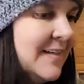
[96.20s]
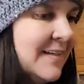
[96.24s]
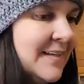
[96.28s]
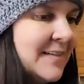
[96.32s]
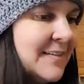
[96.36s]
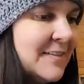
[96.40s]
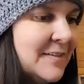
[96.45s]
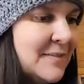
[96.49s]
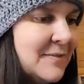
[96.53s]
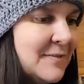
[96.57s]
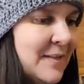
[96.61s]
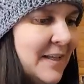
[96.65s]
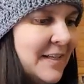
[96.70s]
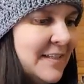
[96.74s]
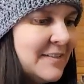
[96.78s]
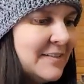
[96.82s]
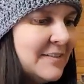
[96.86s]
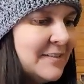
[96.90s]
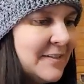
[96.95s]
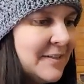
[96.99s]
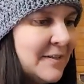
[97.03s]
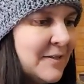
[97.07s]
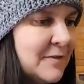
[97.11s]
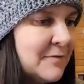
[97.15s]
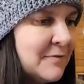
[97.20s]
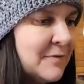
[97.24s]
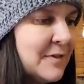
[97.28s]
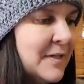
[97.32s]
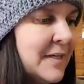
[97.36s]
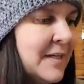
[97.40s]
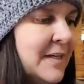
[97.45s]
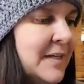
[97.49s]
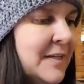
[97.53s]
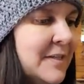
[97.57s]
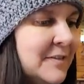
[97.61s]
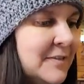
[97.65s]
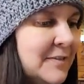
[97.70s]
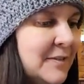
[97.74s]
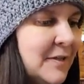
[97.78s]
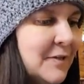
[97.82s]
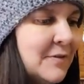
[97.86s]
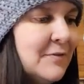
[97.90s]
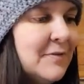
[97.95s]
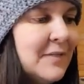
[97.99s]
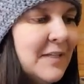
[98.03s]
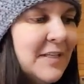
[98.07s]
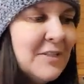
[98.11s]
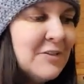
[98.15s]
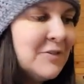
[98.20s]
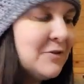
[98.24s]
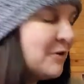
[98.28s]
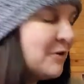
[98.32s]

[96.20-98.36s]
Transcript: So let's look over. So these